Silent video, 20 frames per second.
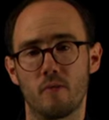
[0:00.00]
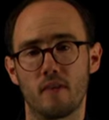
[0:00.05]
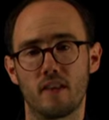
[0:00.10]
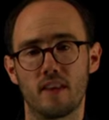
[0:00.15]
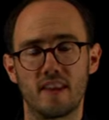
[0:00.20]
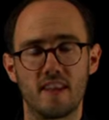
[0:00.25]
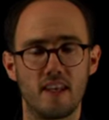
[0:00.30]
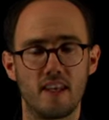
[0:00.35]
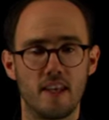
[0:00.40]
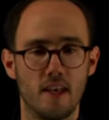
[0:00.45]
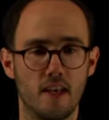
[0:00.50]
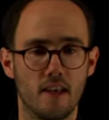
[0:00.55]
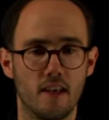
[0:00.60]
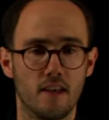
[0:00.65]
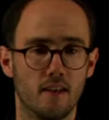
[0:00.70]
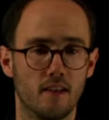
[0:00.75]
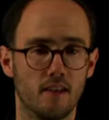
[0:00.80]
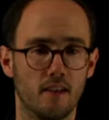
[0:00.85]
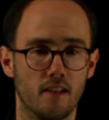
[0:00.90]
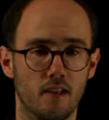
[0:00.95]
the
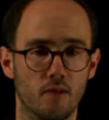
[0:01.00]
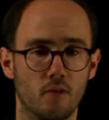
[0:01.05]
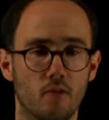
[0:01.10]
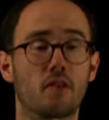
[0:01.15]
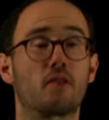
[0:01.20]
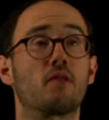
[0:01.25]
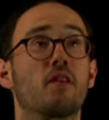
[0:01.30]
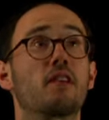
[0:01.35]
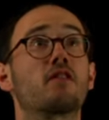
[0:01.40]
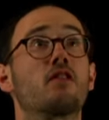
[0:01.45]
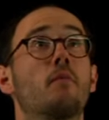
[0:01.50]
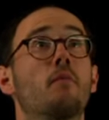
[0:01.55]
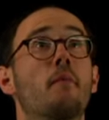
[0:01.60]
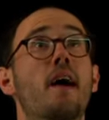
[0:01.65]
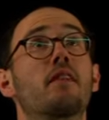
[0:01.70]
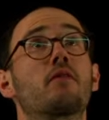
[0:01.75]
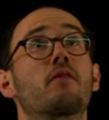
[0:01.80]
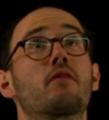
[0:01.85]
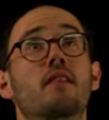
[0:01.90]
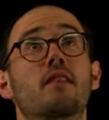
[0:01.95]
regressor
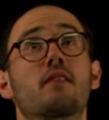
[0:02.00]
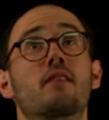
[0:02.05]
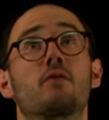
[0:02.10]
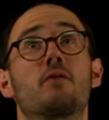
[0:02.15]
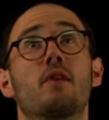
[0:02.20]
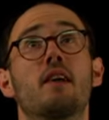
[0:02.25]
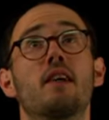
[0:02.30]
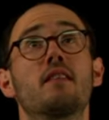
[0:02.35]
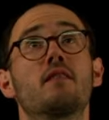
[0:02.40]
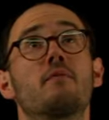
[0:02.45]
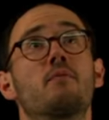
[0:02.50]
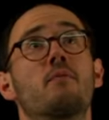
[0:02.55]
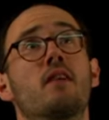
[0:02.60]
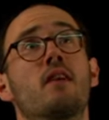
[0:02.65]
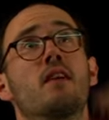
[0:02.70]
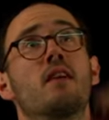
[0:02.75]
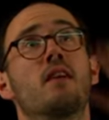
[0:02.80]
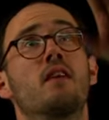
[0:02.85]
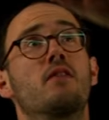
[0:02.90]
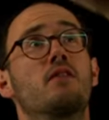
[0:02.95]
matrix, right?
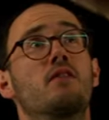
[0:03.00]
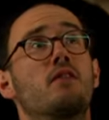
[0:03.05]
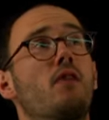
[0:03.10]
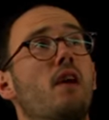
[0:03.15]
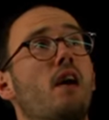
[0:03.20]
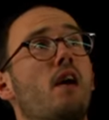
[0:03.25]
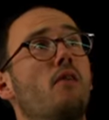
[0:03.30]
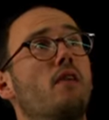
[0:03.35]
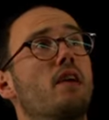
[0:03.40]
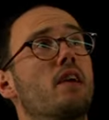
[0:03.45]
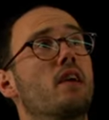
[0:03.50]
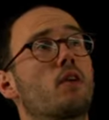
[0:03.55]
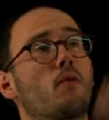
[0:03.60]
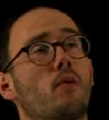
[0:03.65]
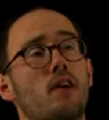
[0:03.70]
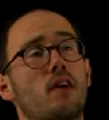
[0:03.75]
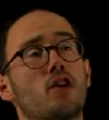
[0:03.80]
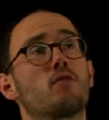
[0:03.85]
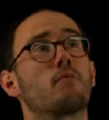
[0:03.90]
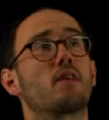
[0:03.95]
So our
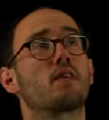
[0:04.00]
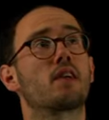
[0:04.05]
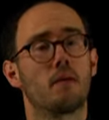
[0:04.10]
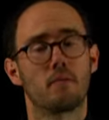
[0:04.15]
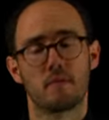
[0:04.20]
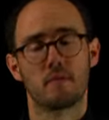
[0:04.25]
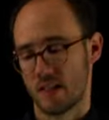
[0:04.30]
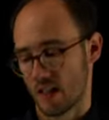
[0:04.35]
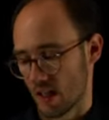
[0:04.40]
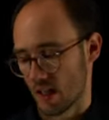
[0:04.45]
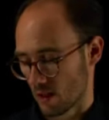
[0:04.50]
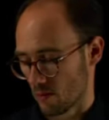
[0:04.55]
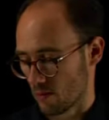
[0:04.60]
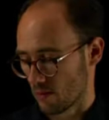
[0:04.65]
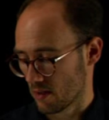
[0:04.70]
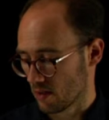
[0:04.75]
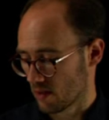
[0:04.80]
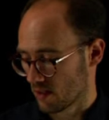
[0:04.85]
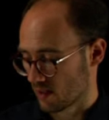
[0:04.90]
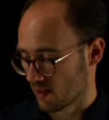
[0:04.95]
equation becomes here a little
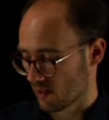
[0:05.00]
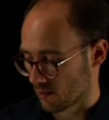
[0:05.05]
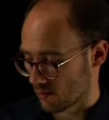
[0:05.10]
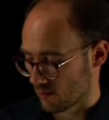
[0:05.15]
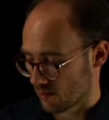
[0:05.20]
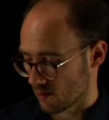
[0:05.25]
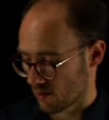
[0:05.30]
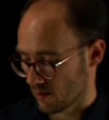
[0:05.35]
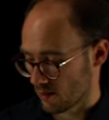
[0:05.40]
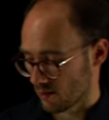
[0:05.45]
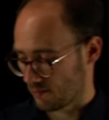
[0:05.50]
bit different.